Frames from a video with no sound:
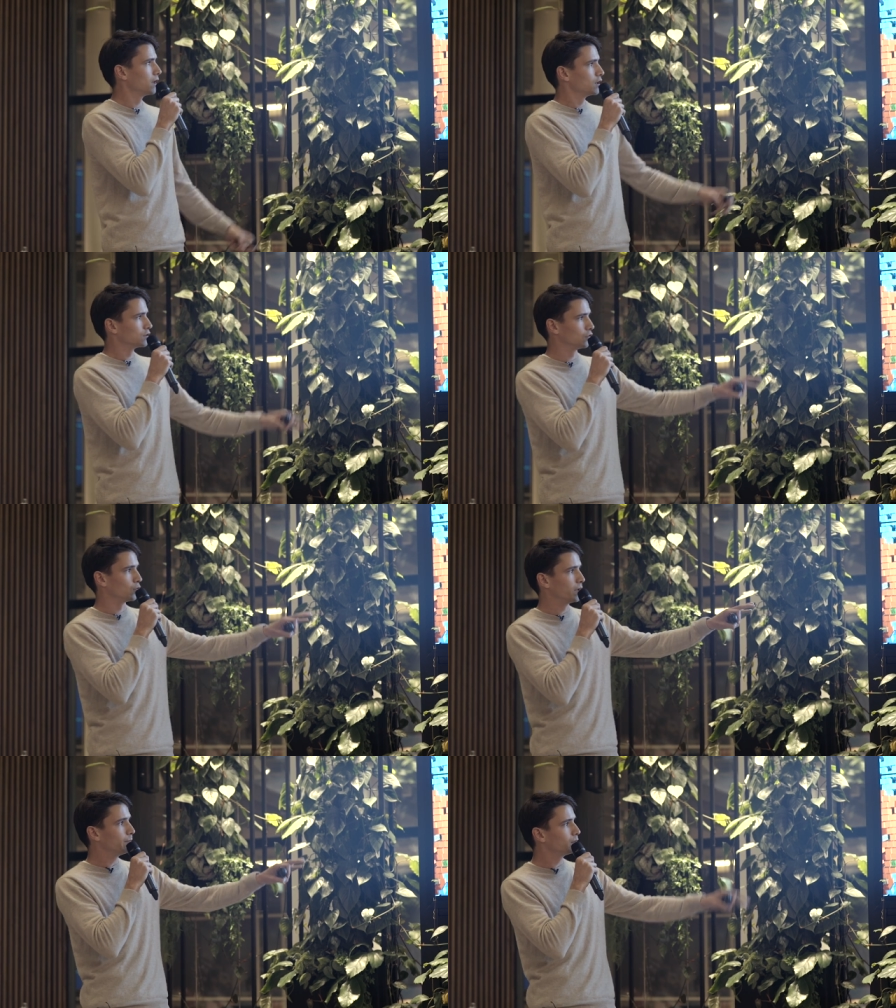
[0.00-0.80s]
So
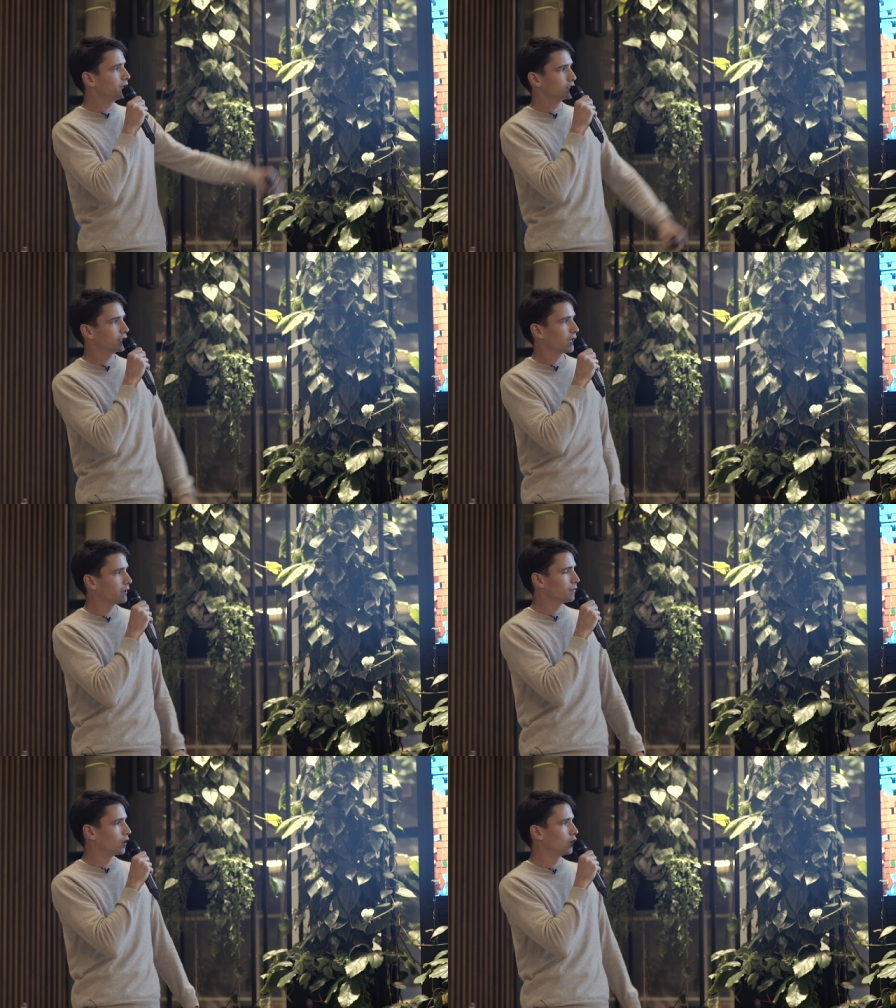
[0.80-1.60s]
we published the
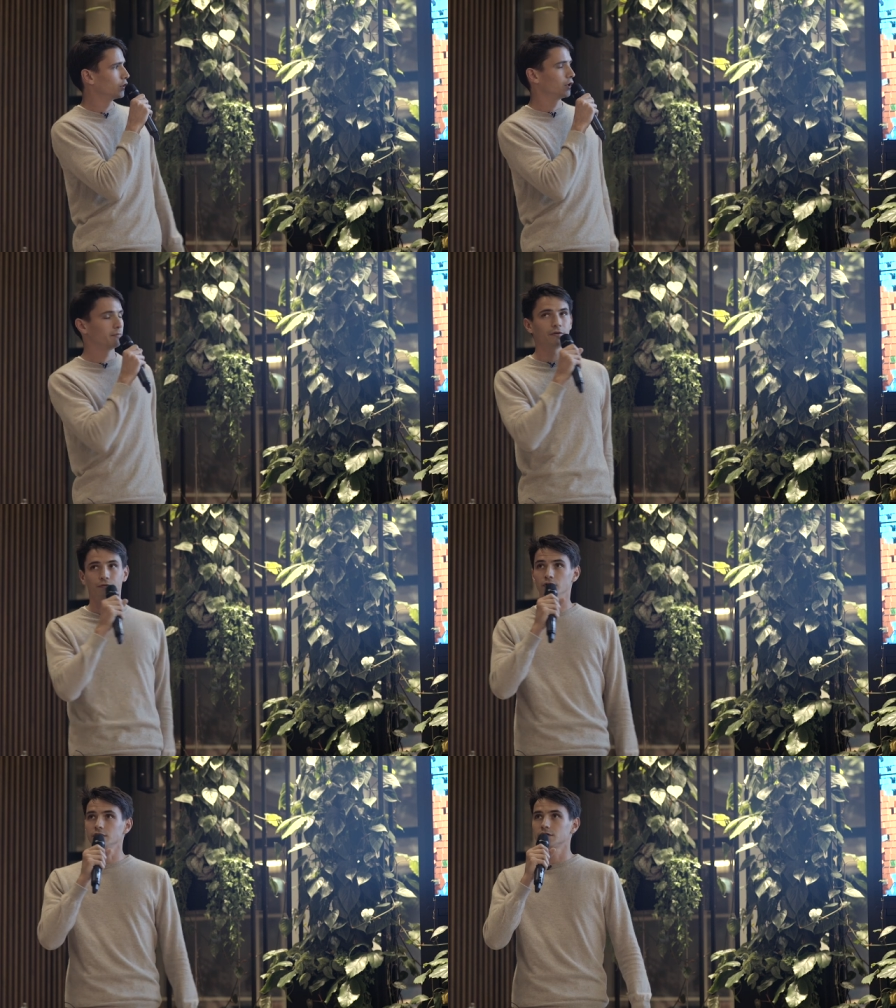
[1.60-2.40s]
game on May
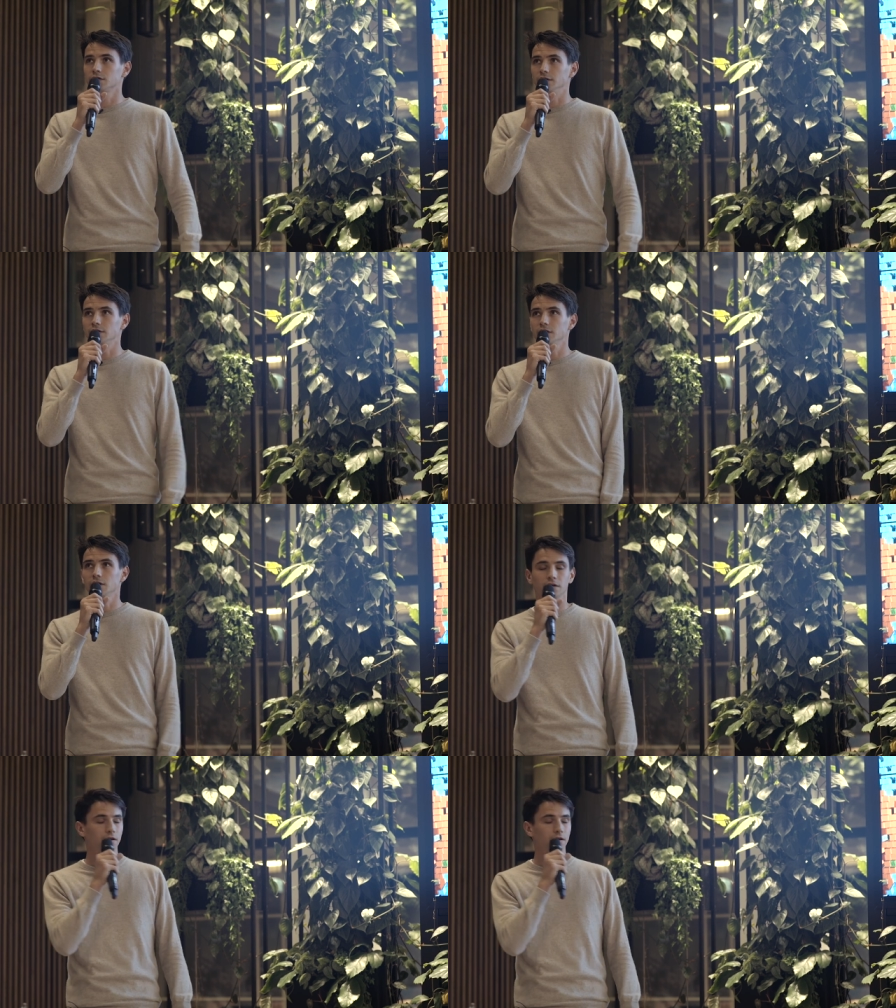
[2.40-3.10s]
first this year.